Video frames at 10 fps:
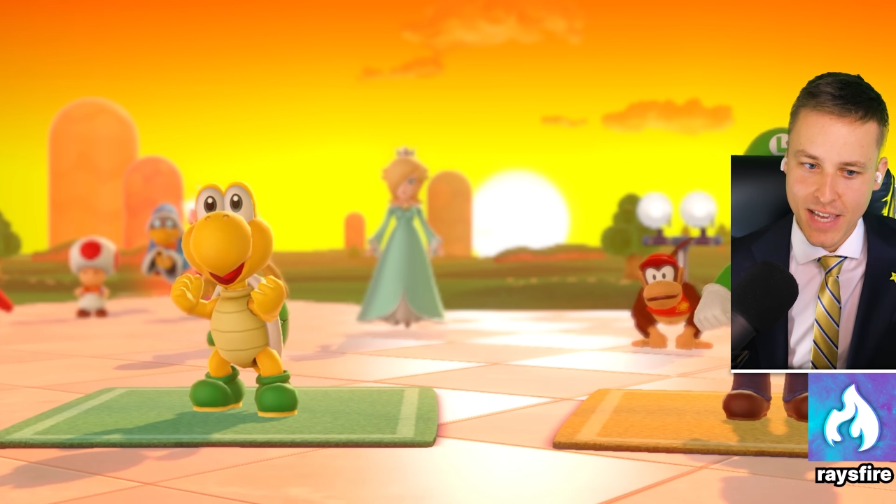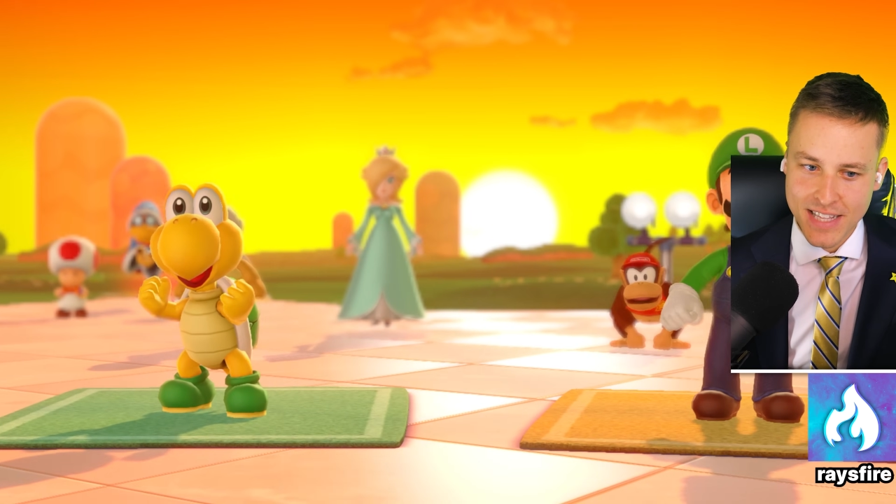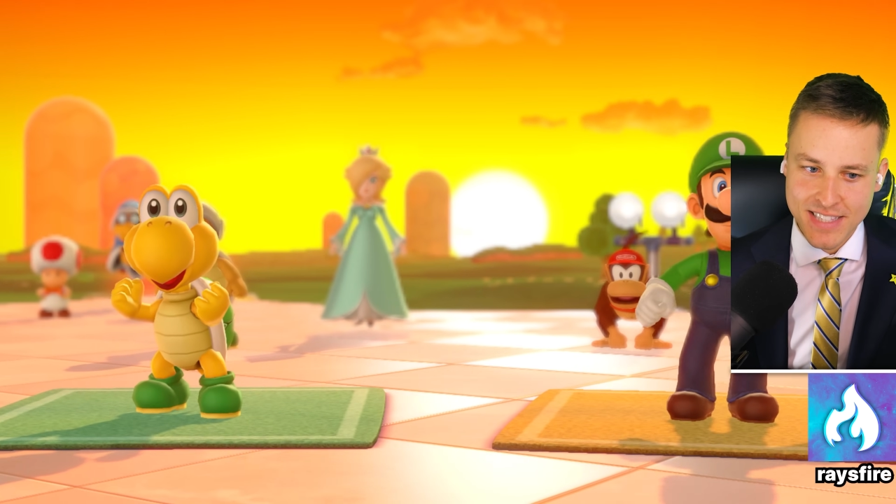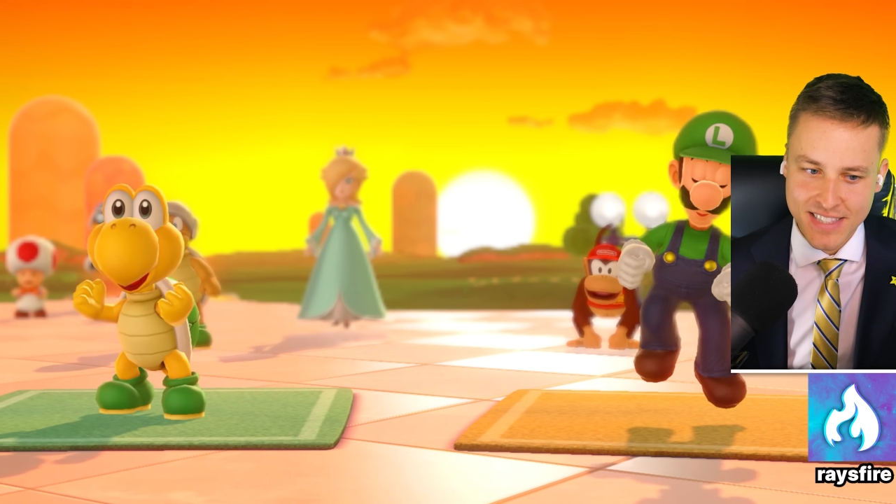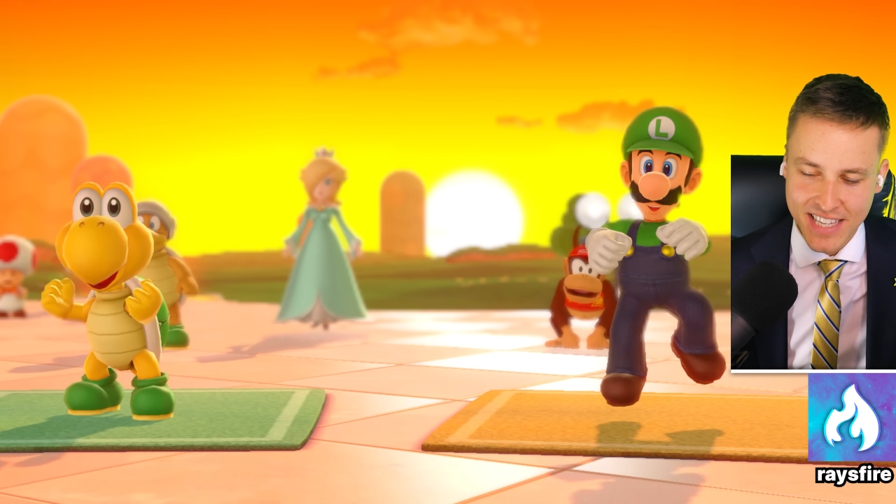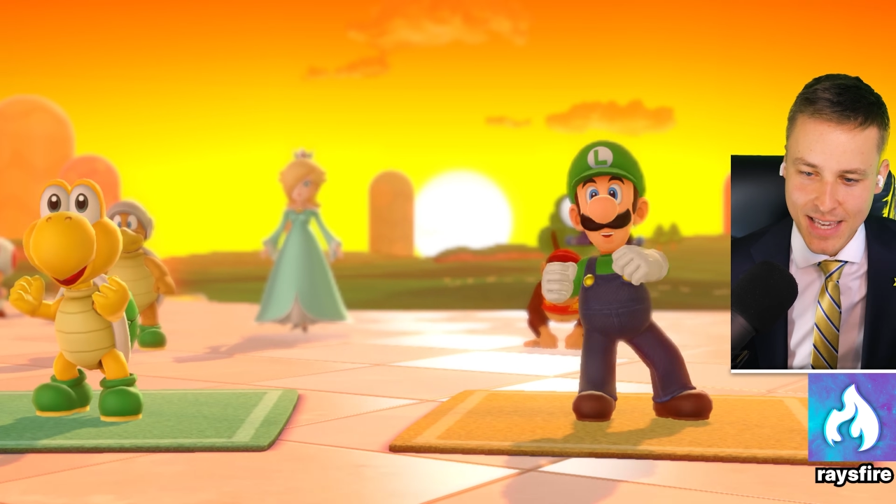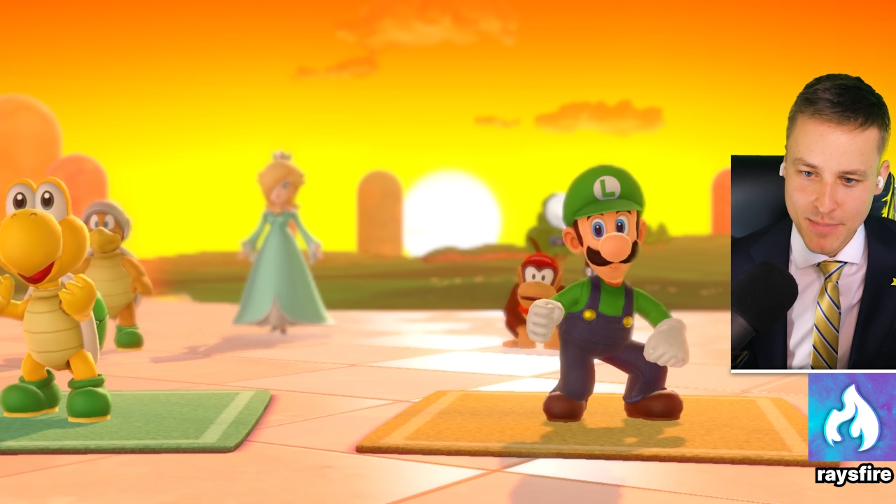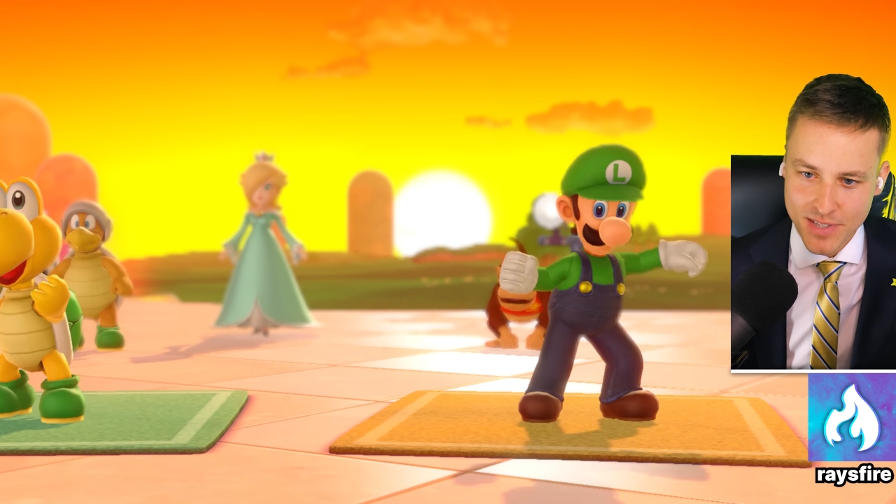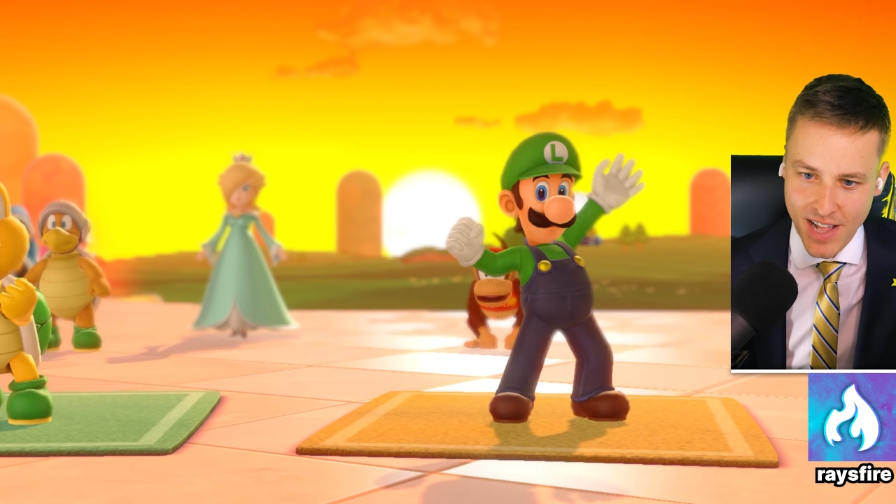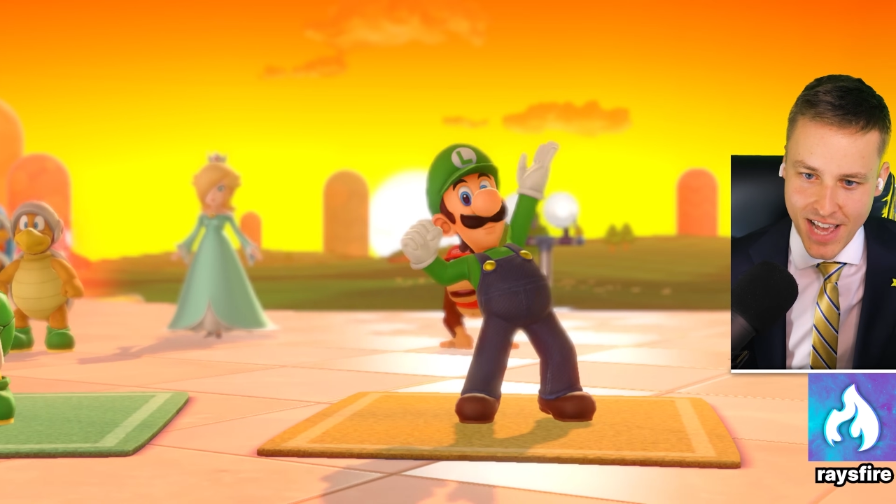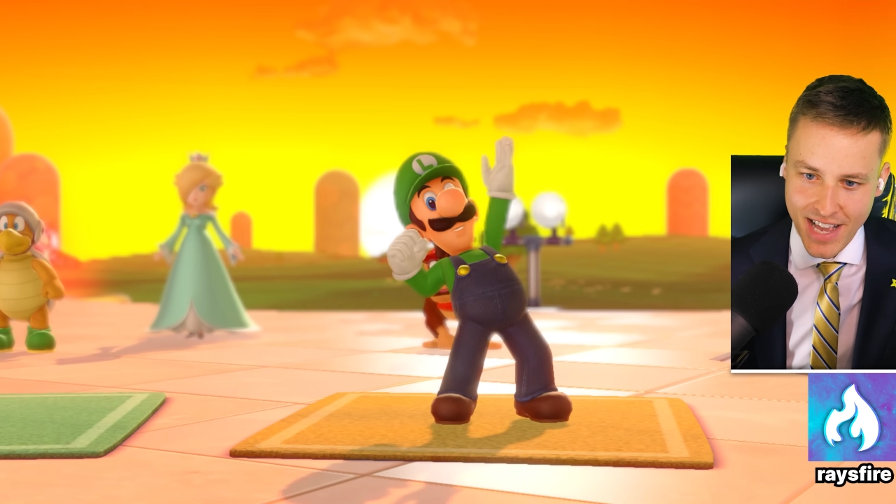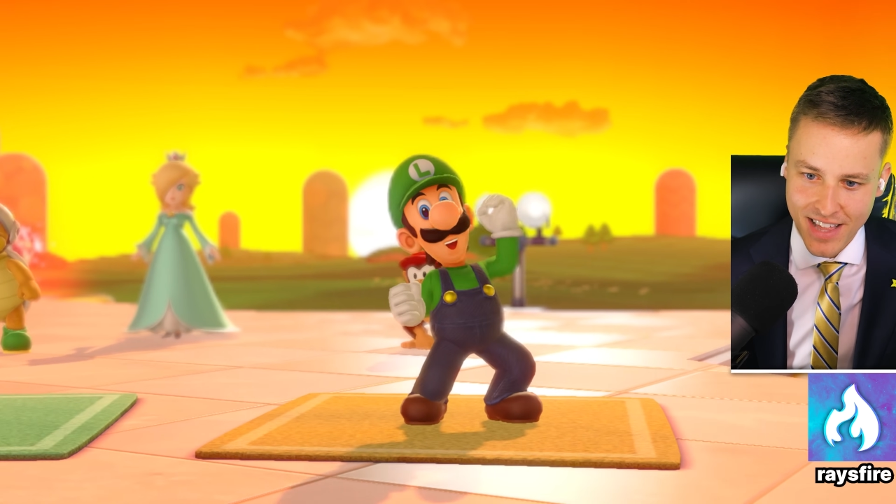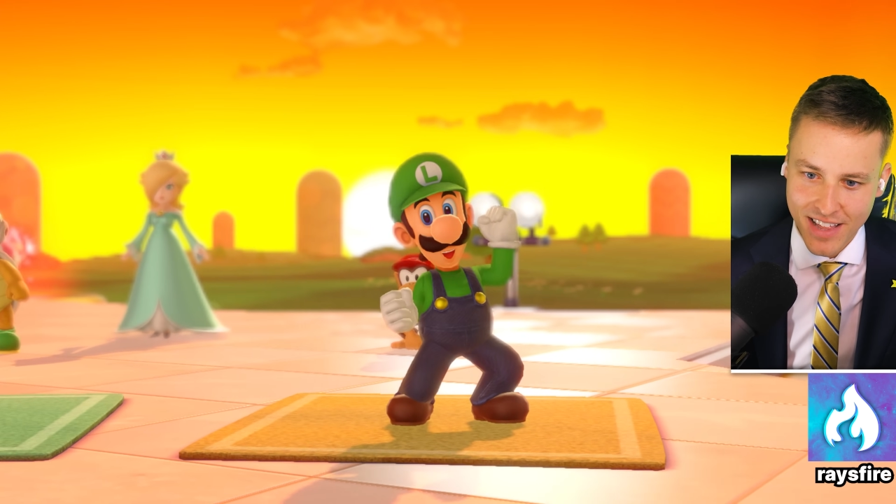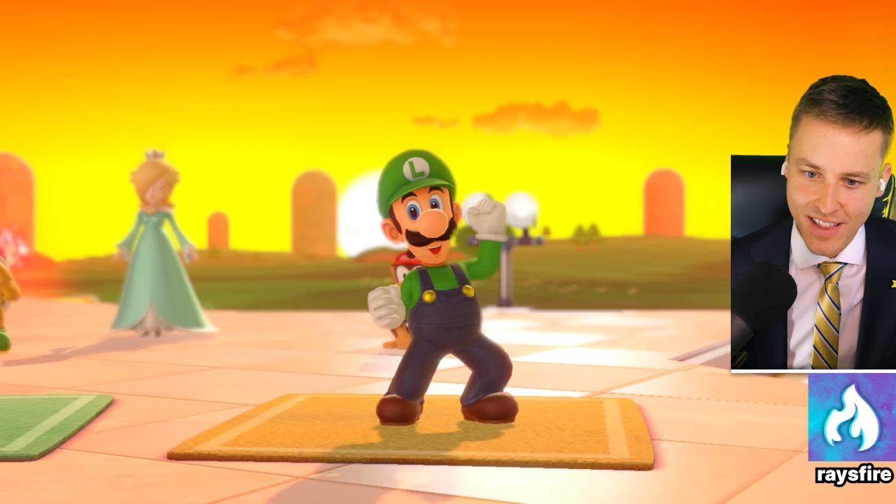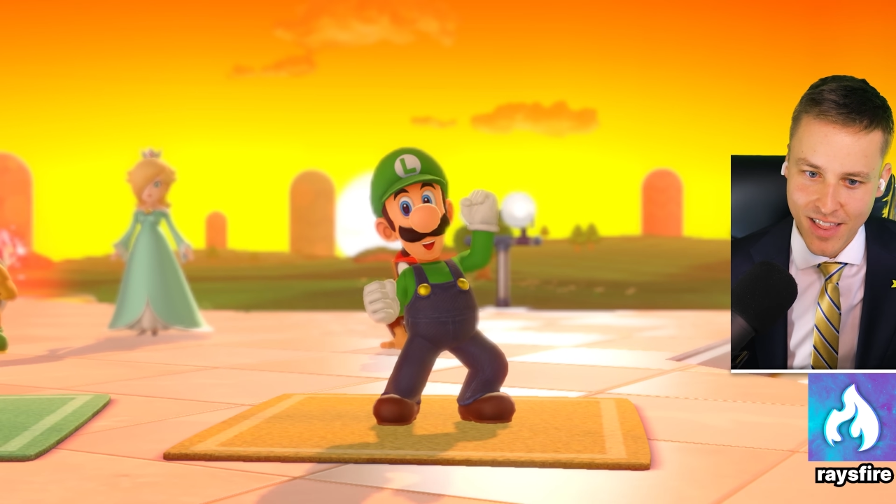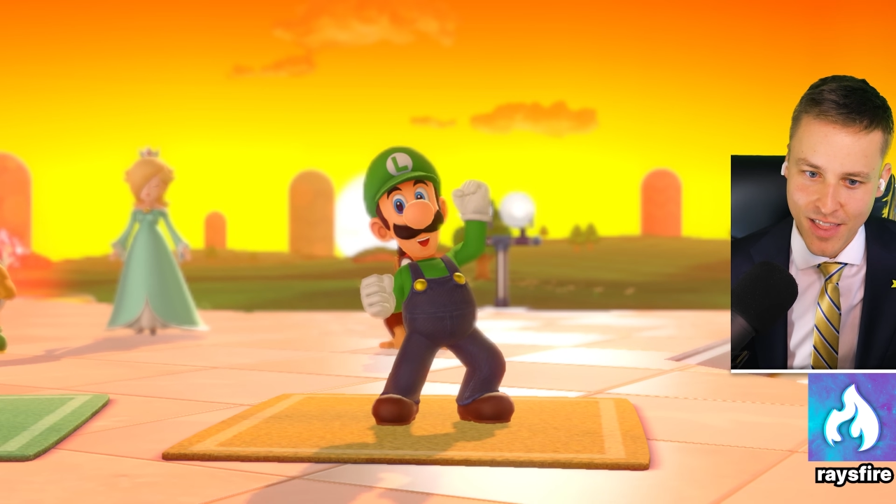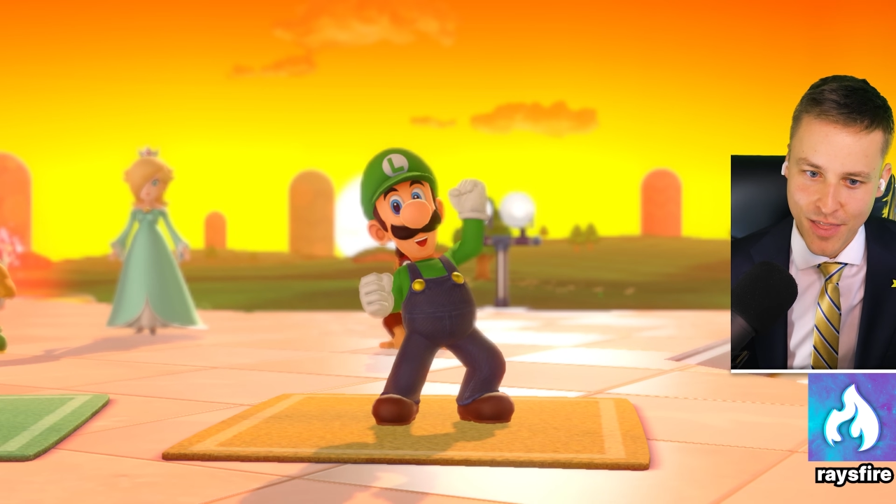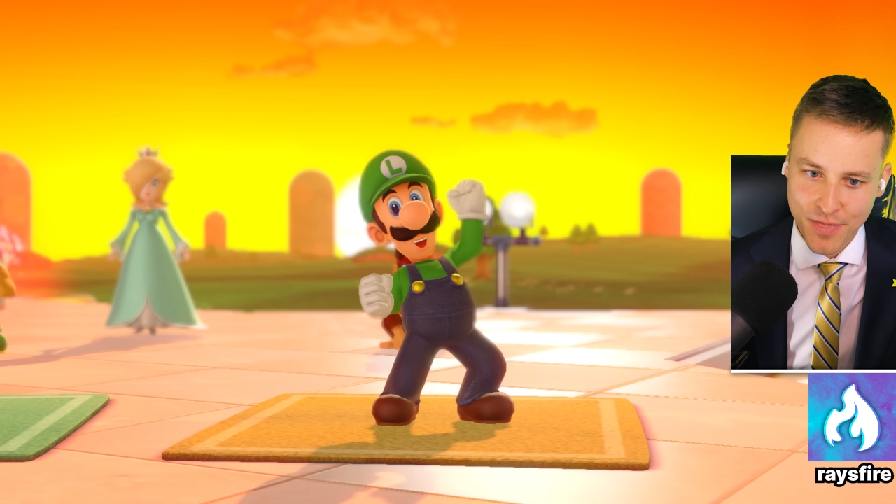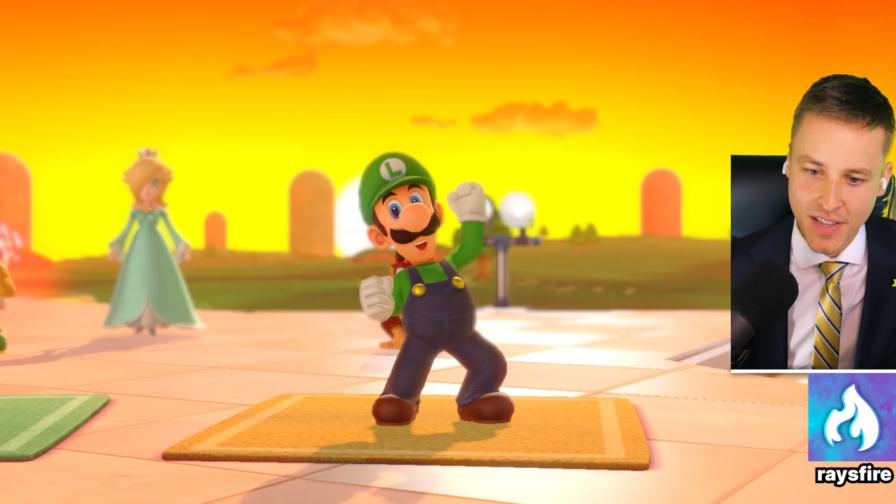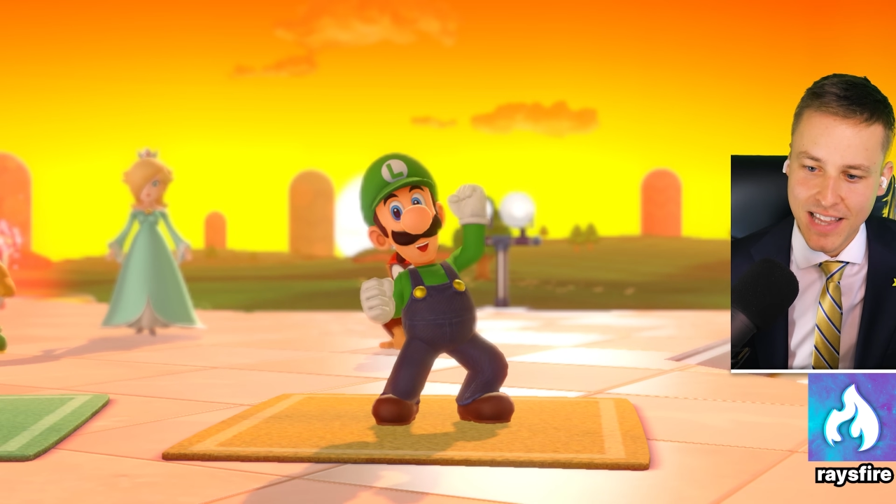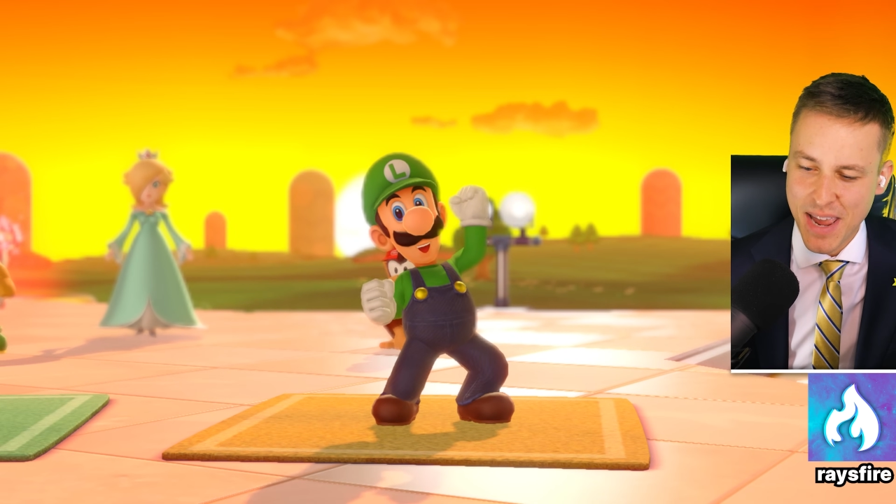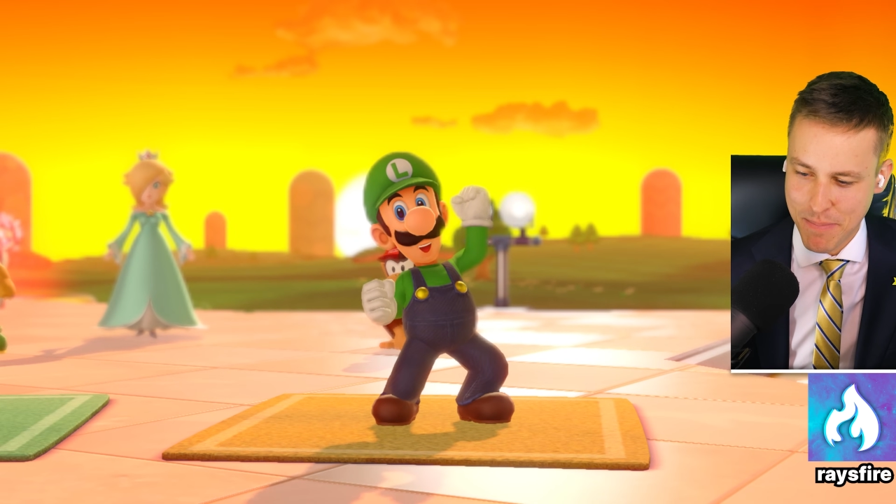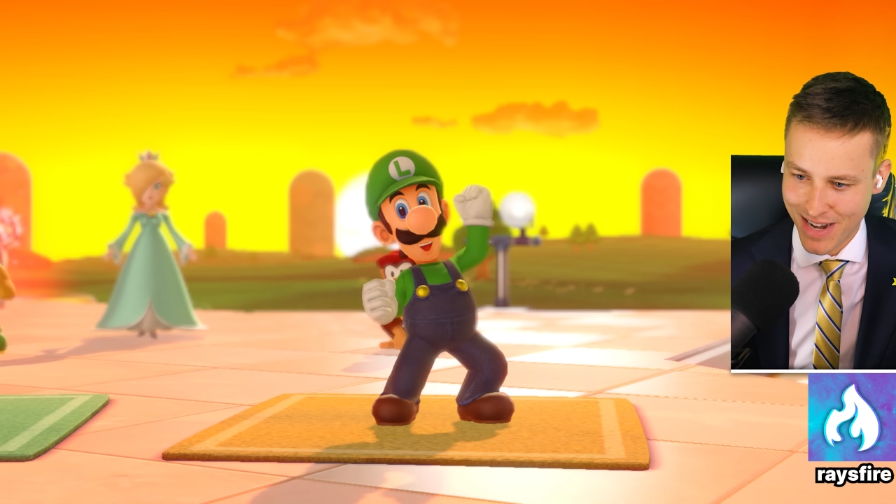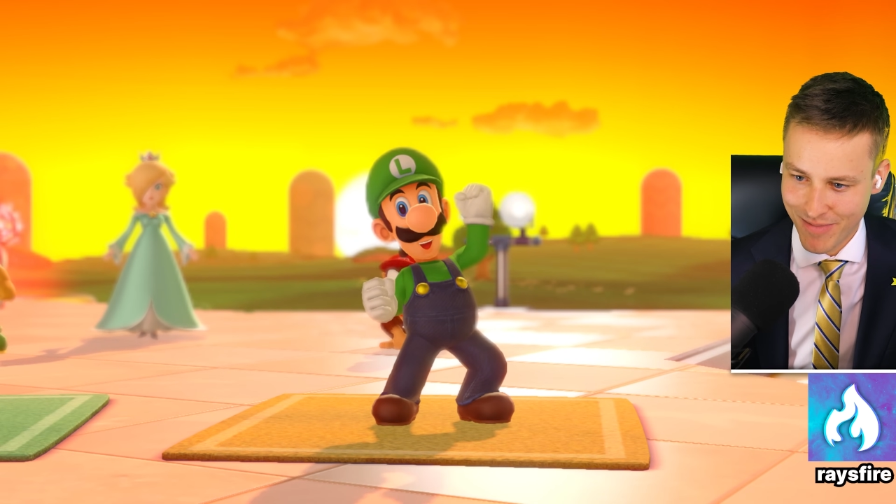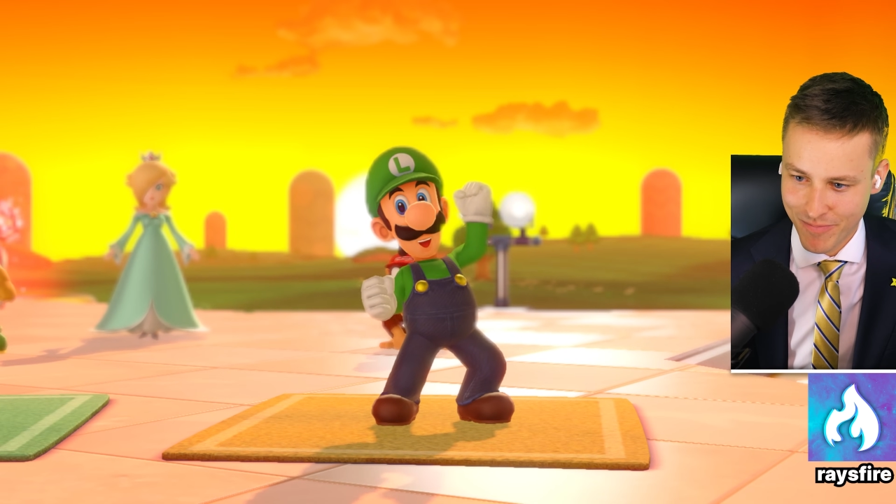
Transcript: It seems like the layman.